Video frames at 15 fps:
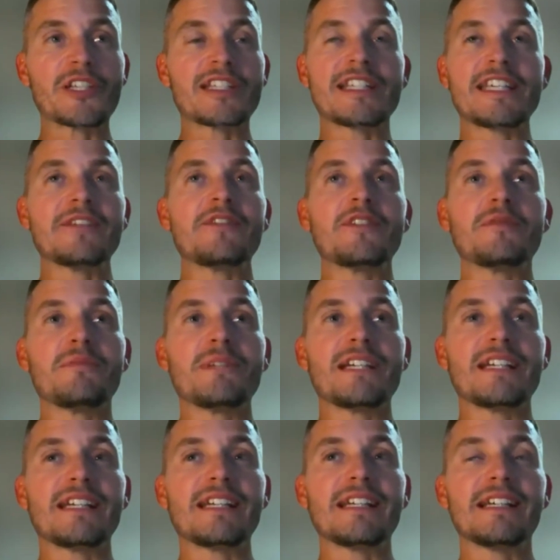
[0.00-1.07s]
just given
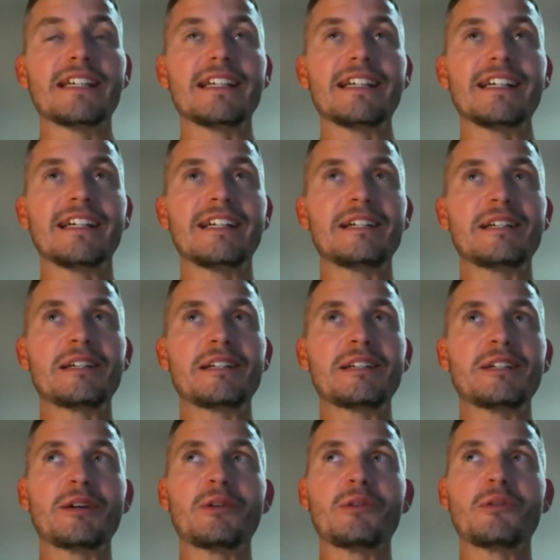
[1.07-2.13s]
me,
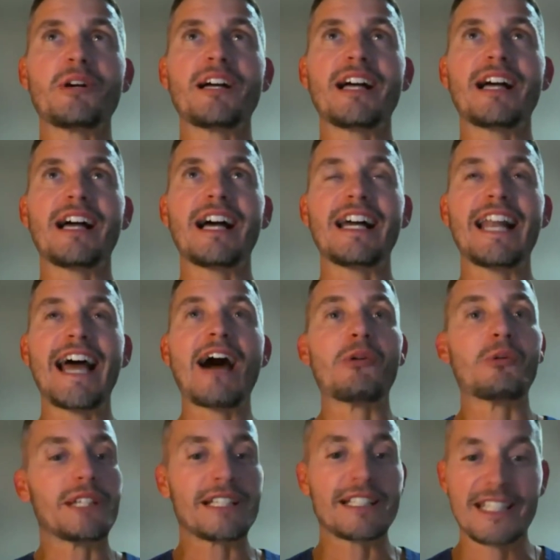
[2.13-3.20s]
you know, an
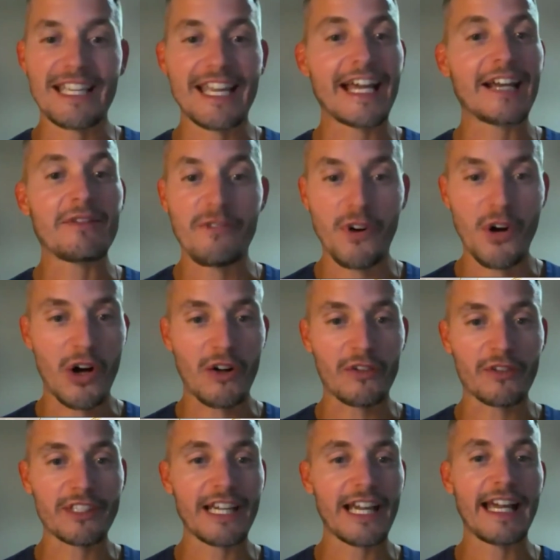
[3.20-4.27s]
outlet to get
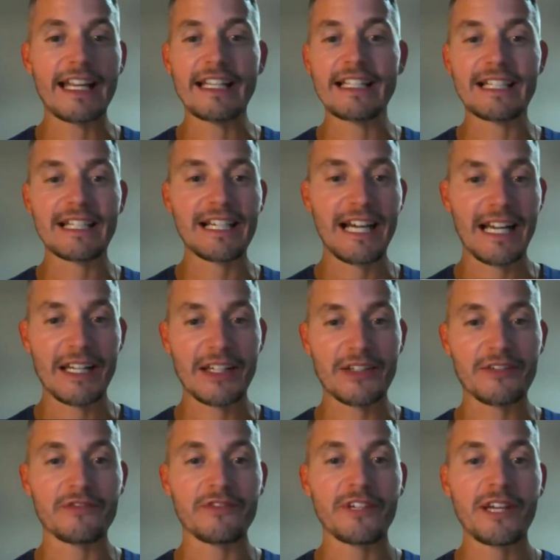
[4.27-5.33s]
involved and to kind
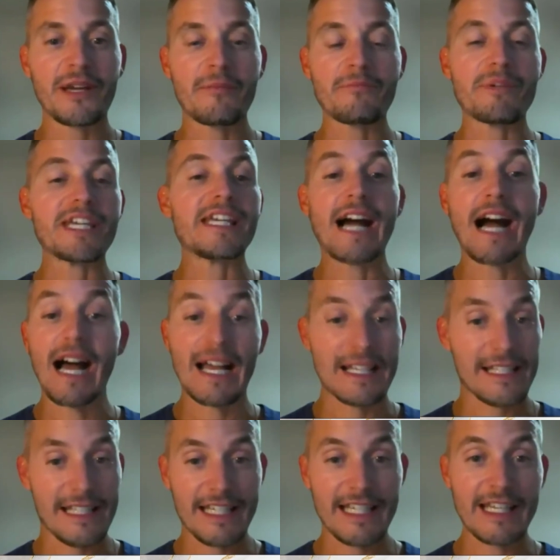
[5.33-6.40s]
of be
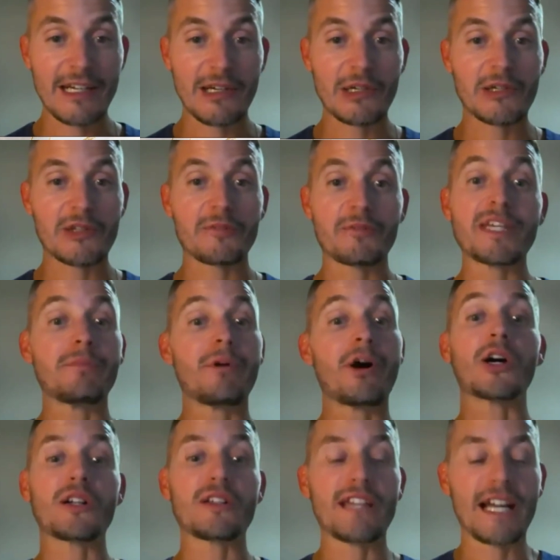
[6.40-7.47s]
eyes and ears, be
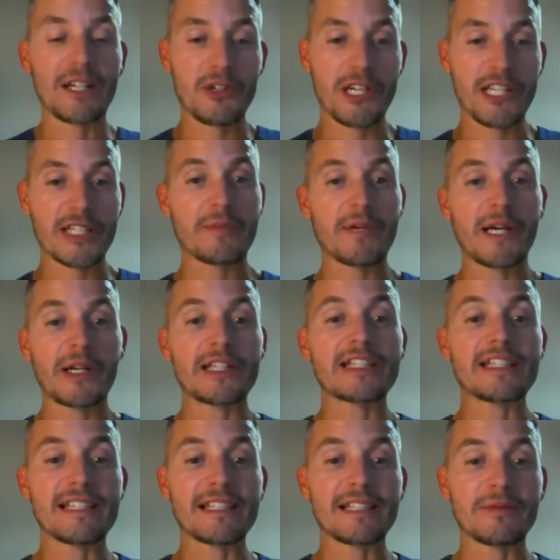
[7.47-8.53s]
part of that
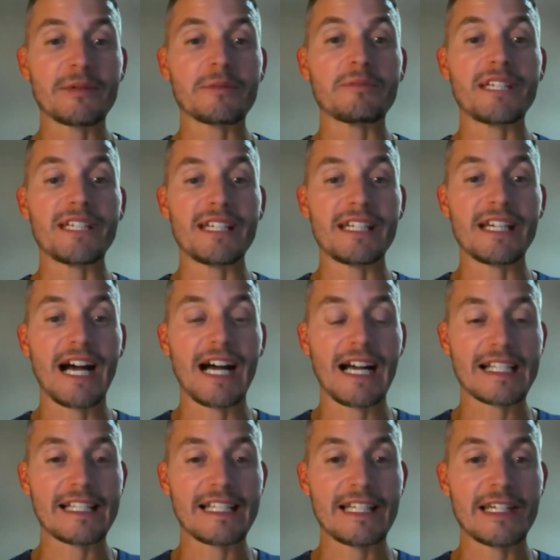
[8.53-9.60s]
transparent system and be
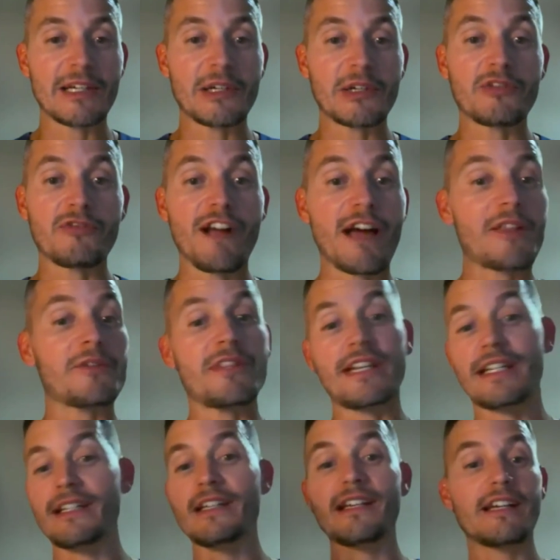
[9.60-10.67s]
eyes and ears rather
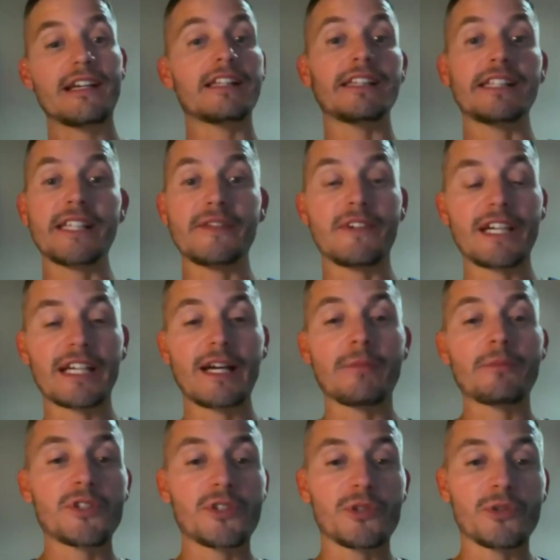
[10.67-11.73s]
than leaving it
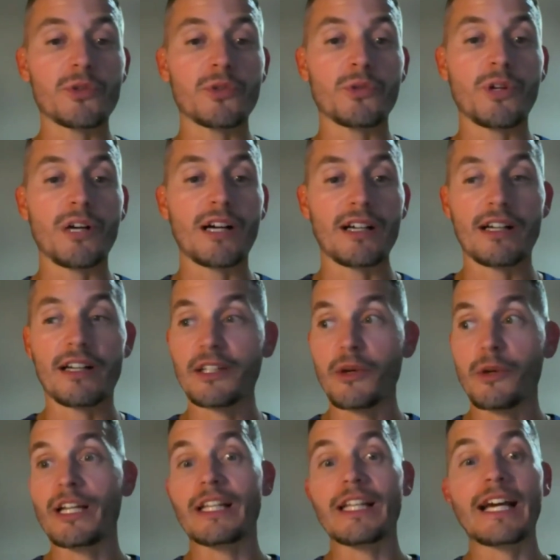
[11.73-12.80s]
up to,
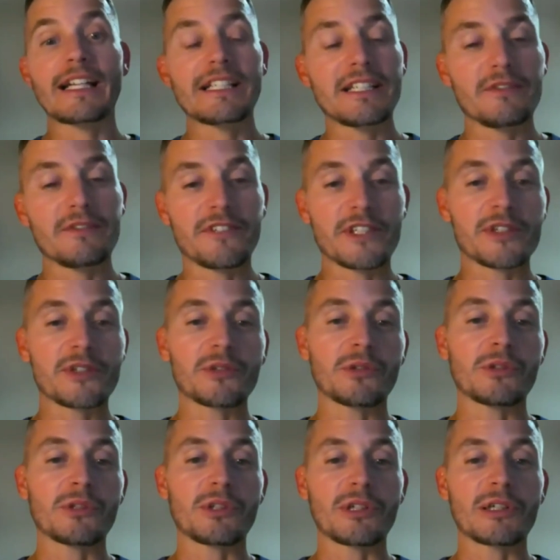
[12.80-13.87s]
an elected
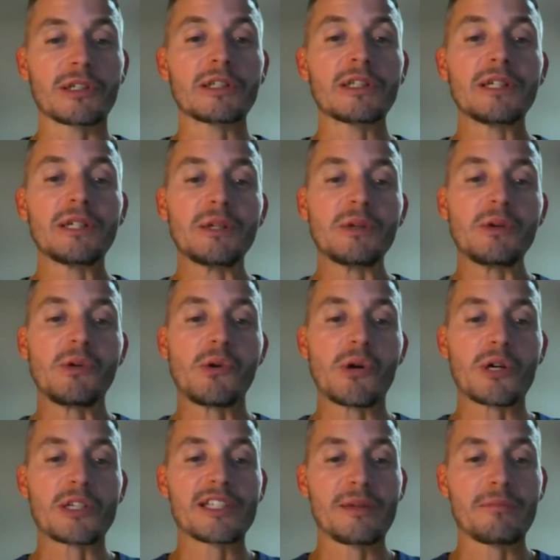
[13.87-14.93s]
official
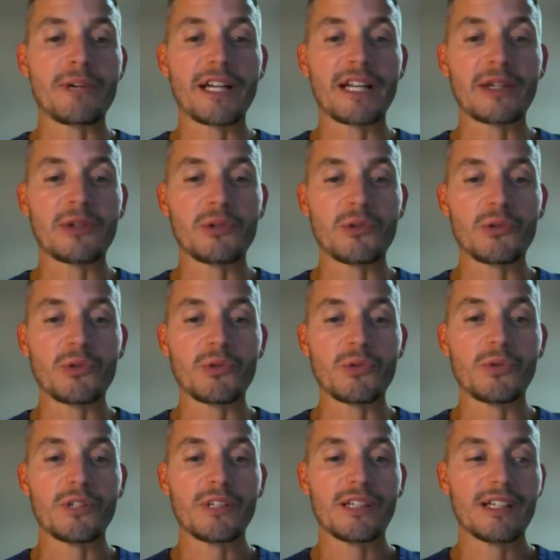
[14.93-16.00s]
or somebody
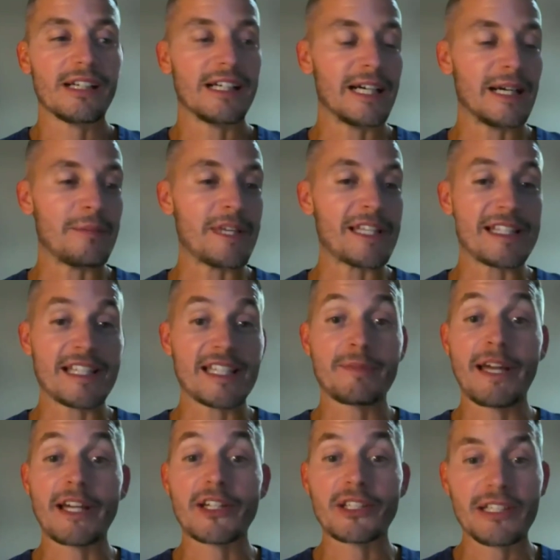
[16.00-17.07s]
who is a
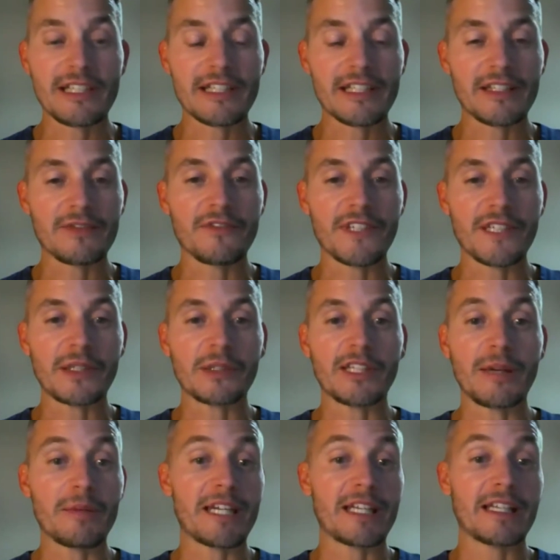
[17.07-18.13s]
specialist in the
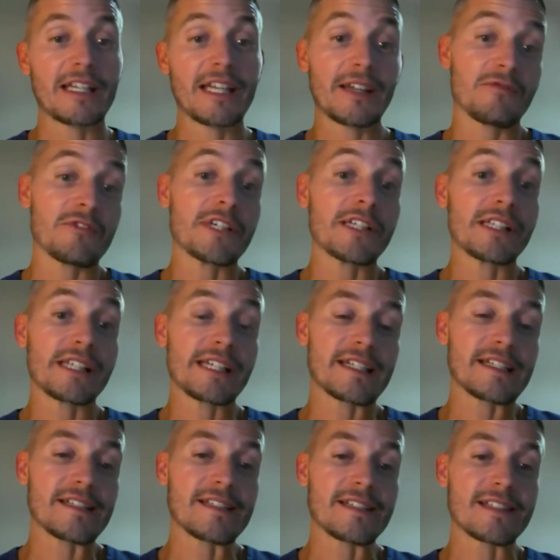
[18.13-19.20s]
field. I mean, it really
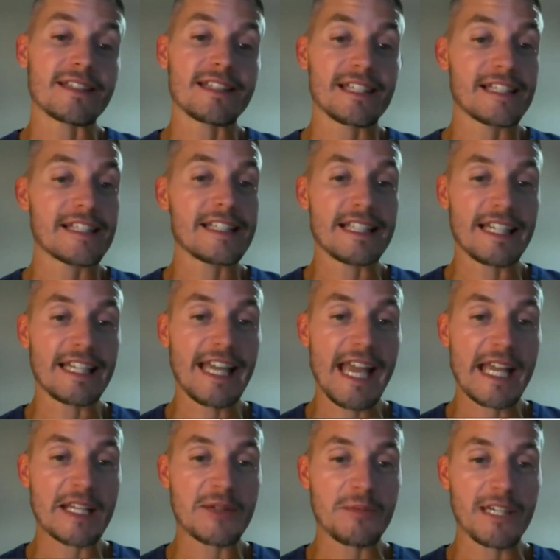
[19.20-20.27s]
is citizen
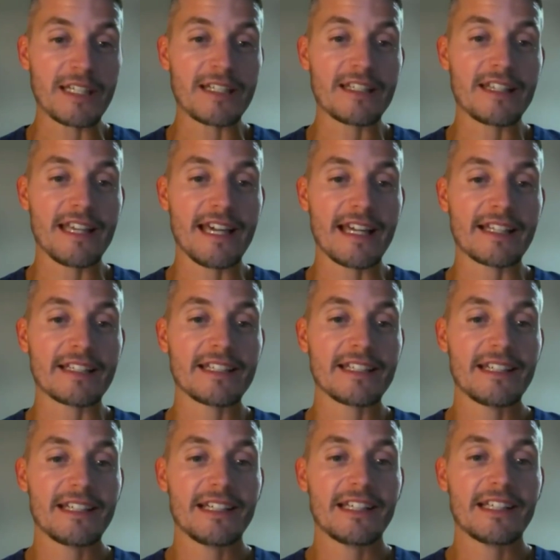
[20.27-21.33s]
engagement
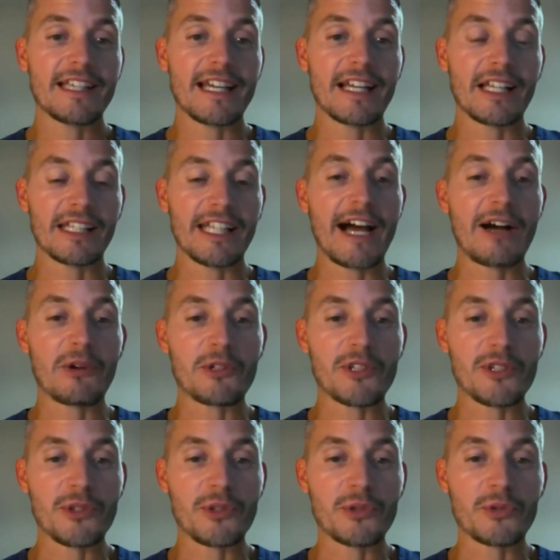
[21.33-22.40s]
that
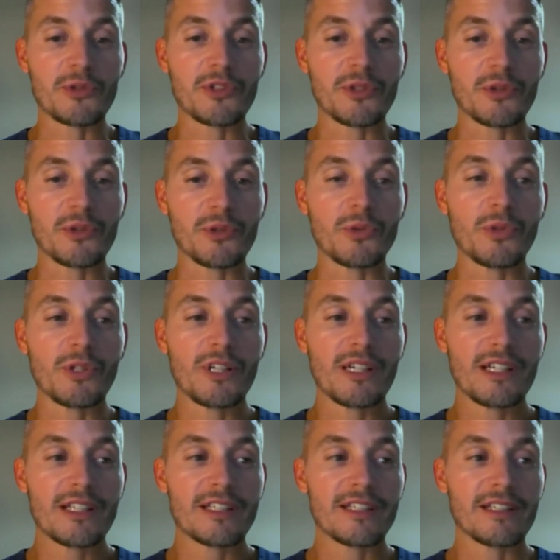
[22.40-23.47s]
allows you to
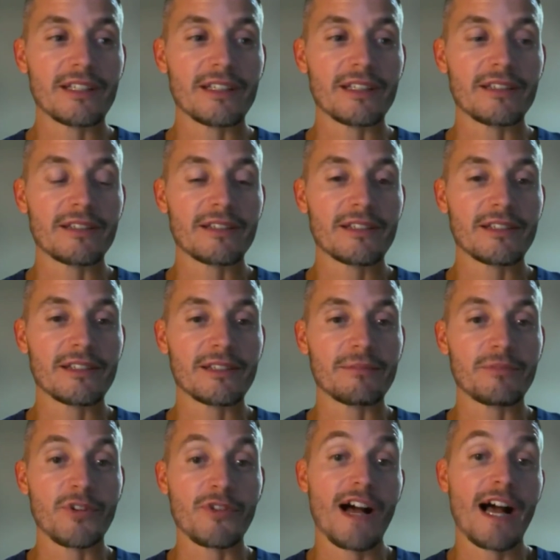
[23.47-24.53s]

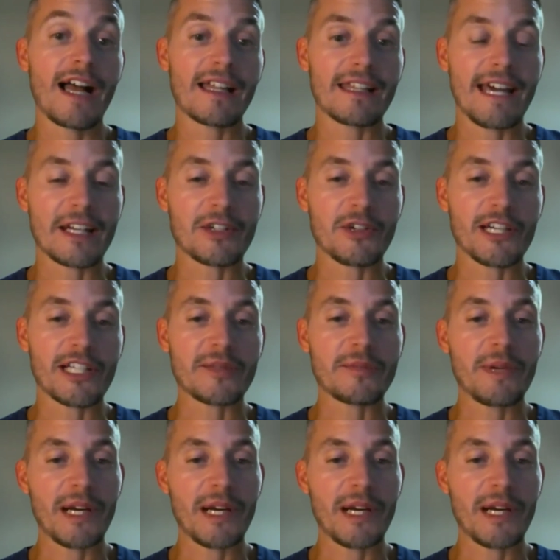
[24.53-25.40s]
provide that